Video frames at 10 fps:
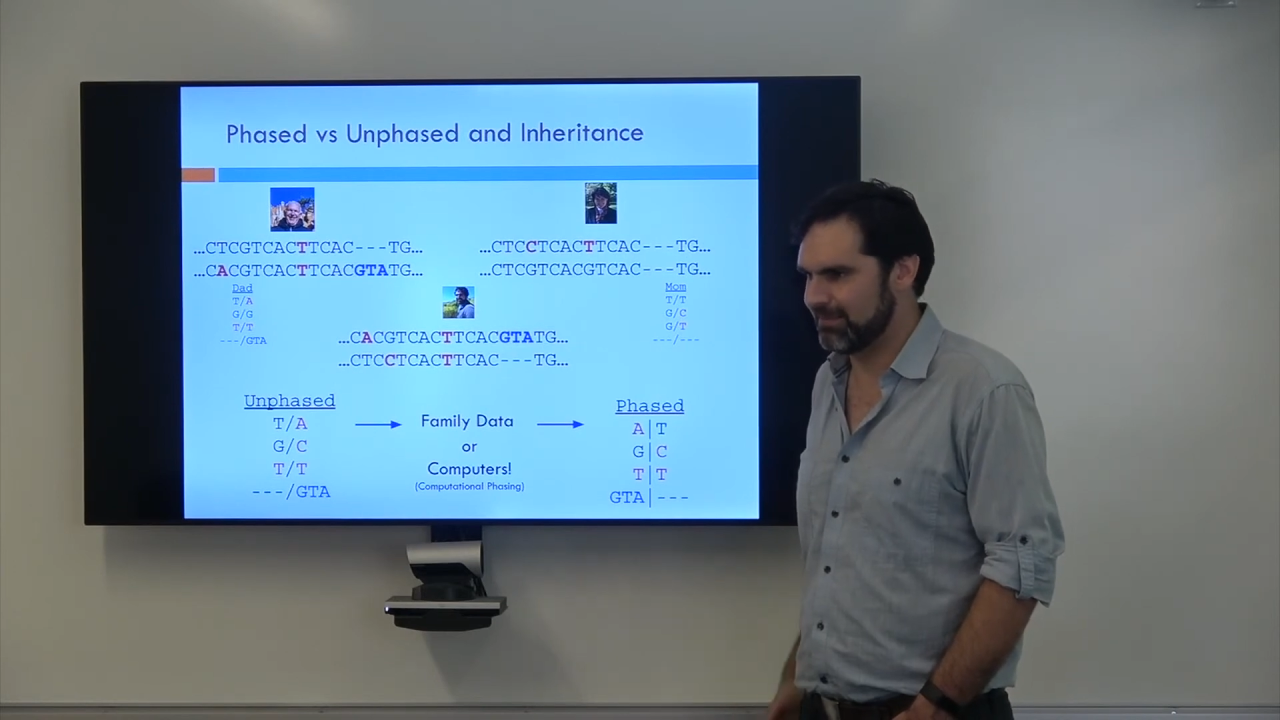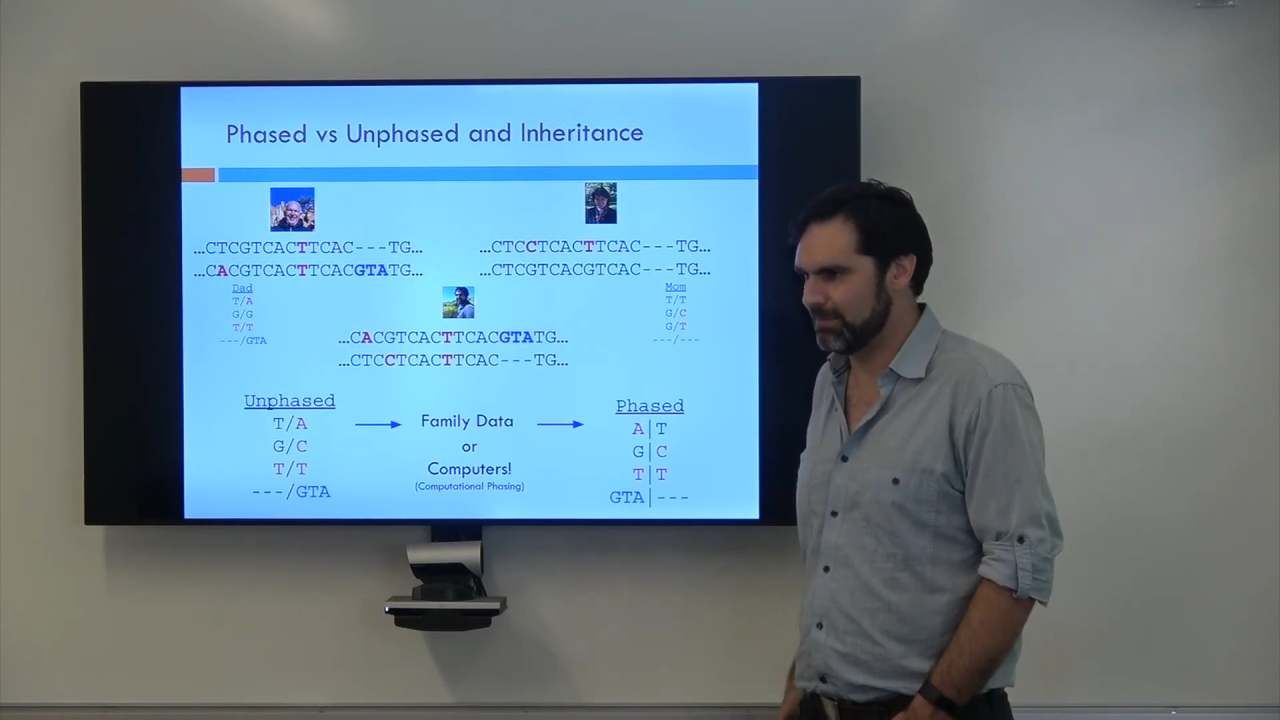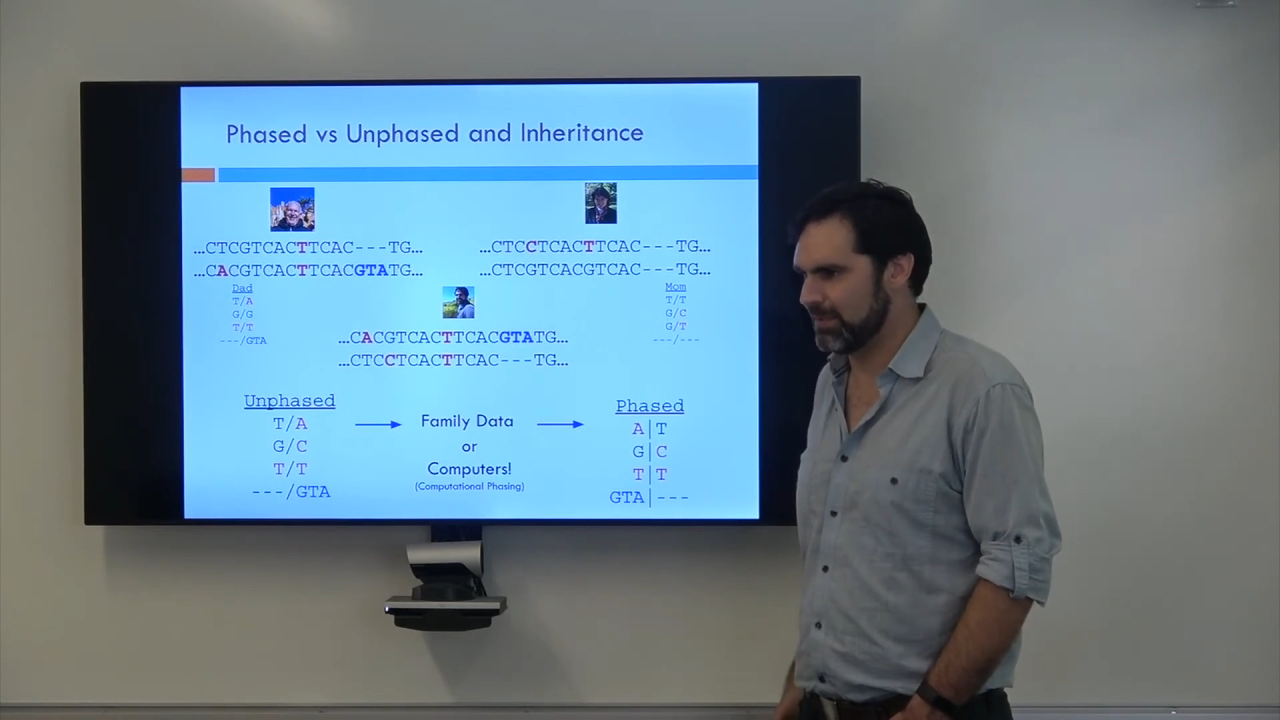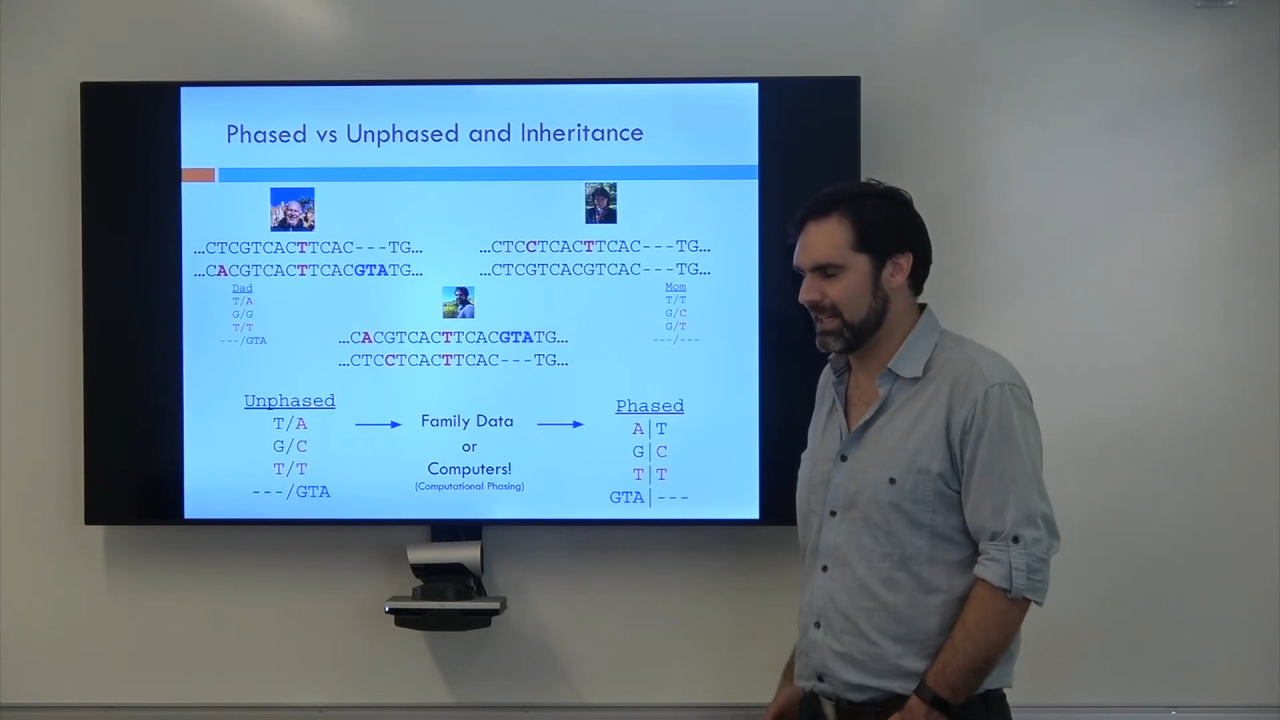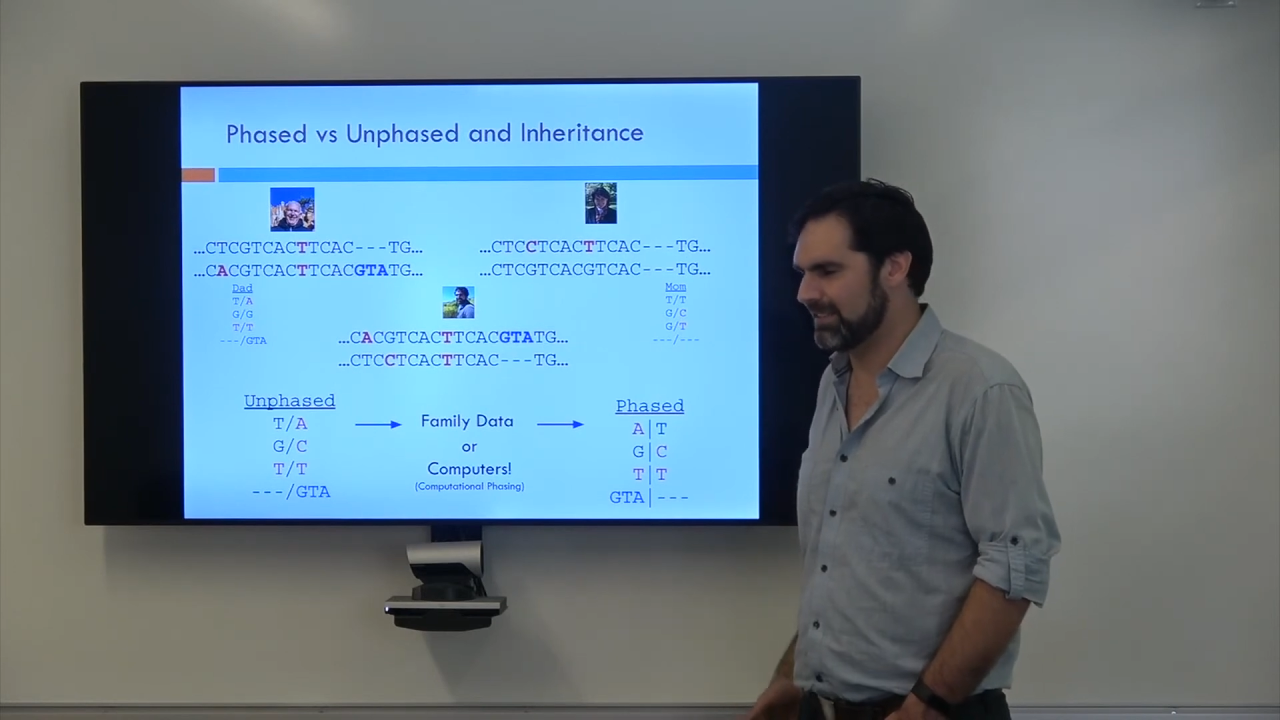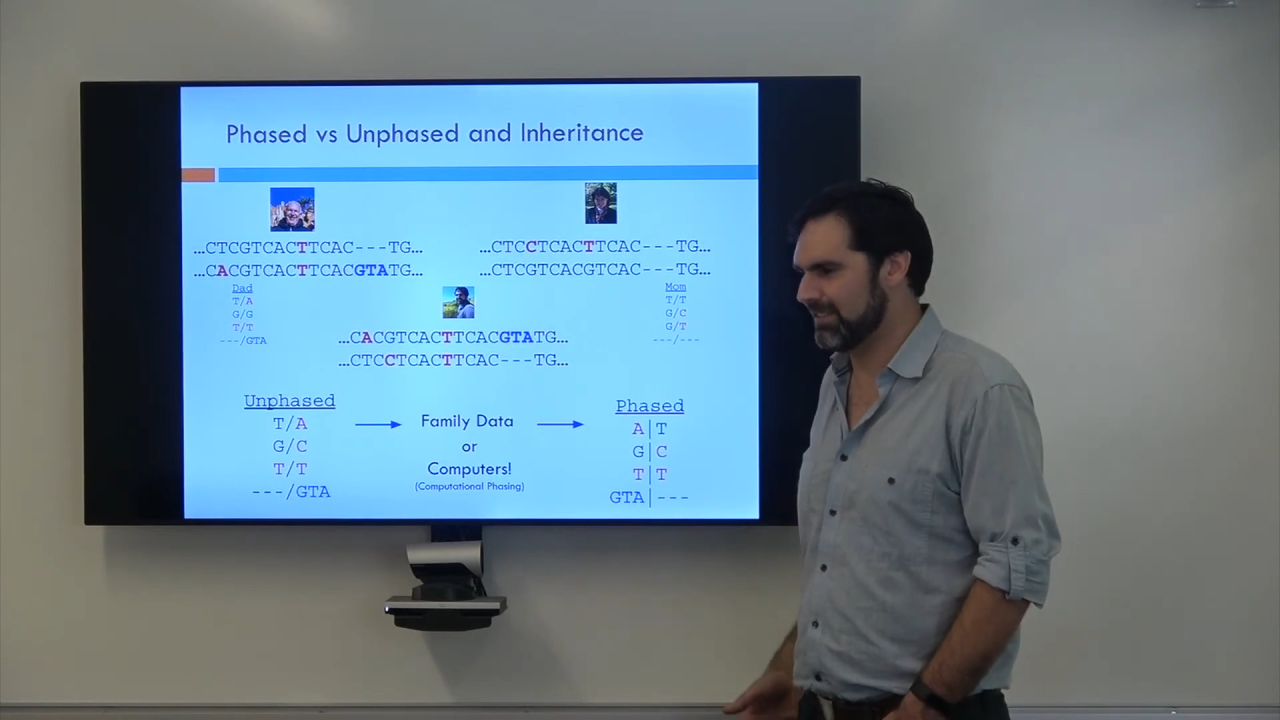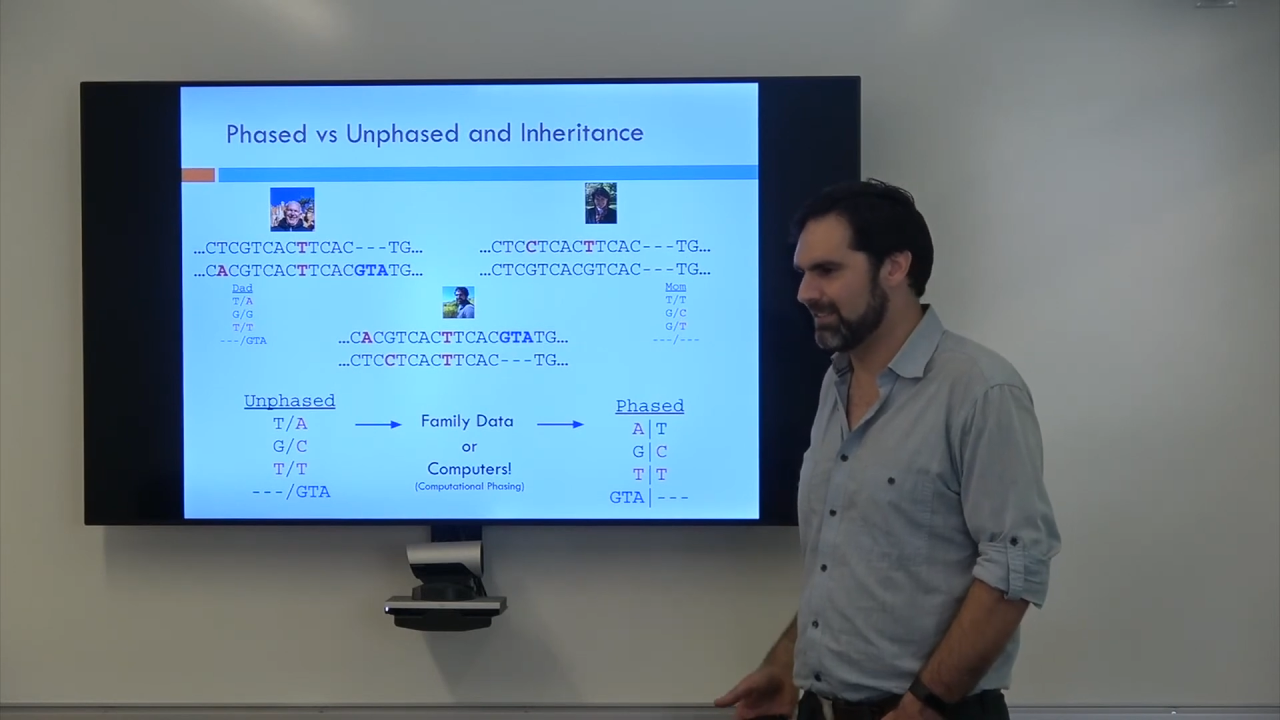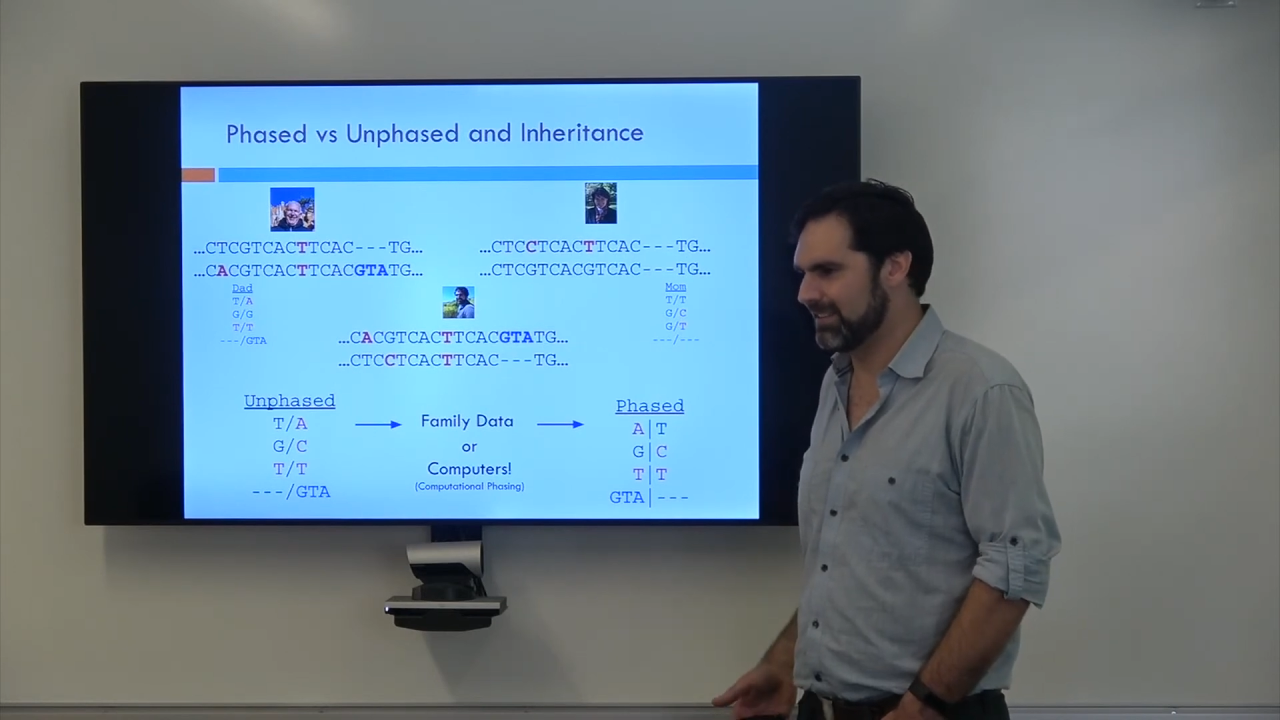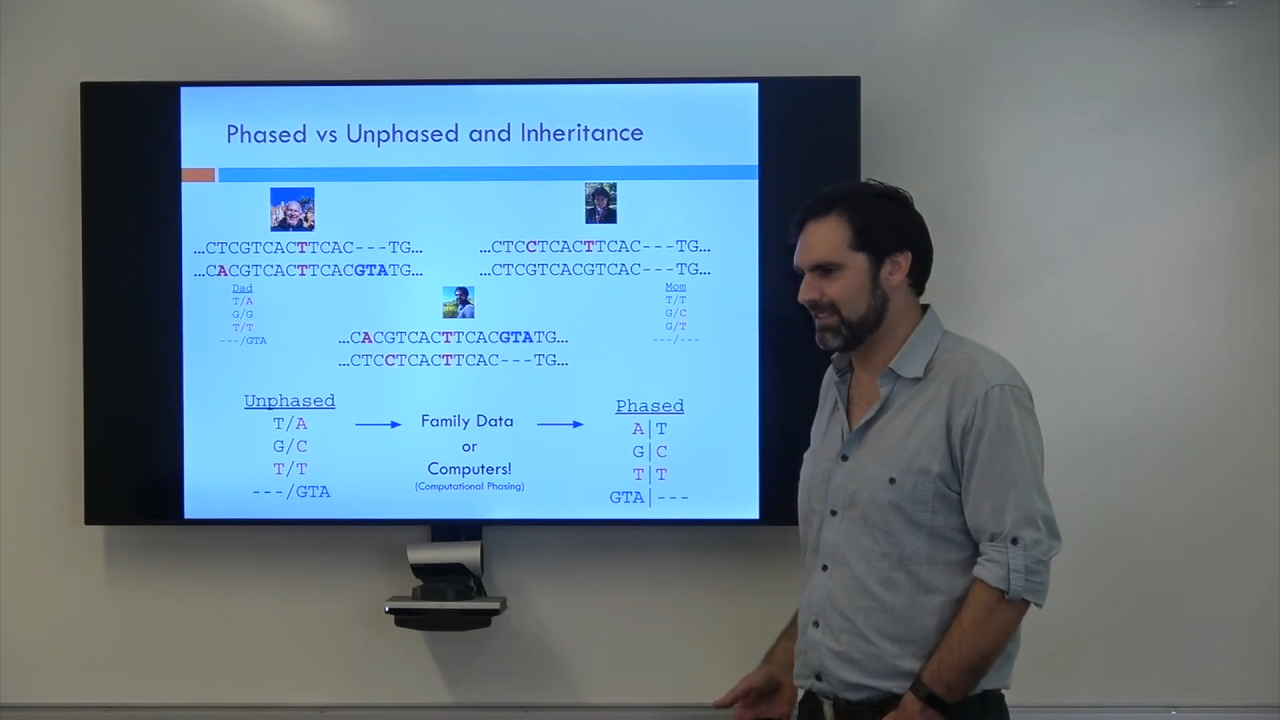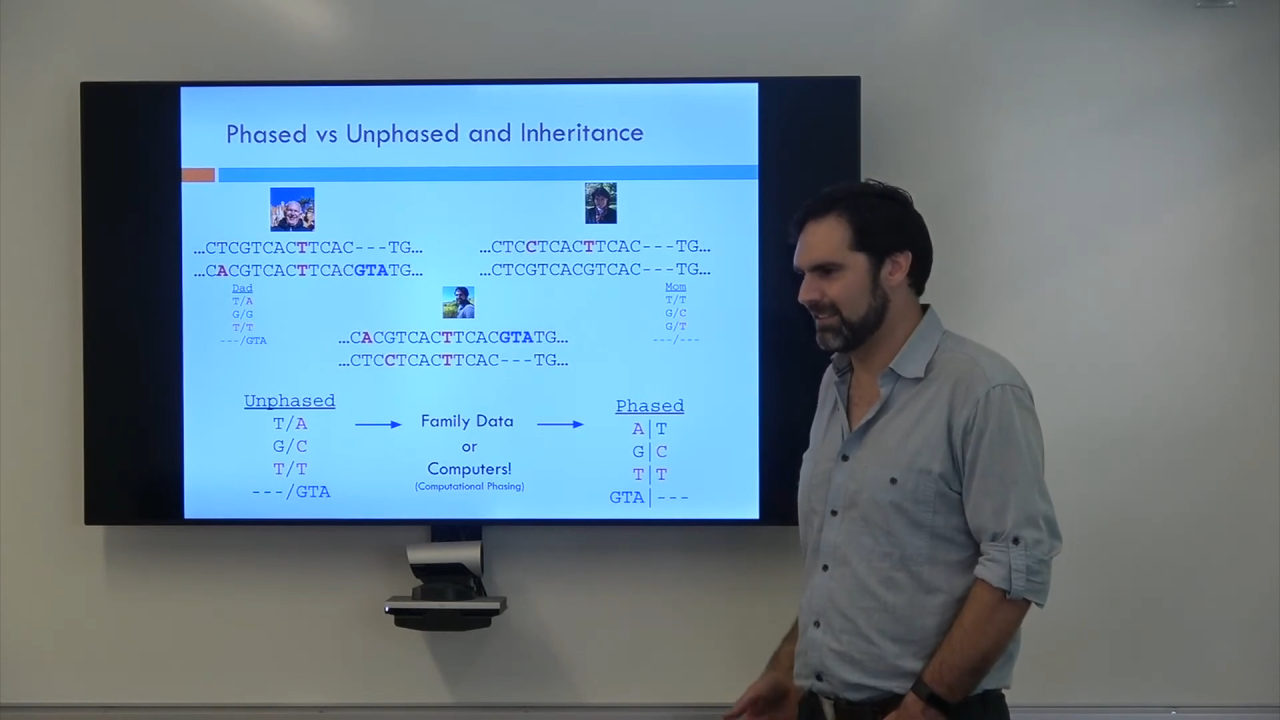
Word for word: practical at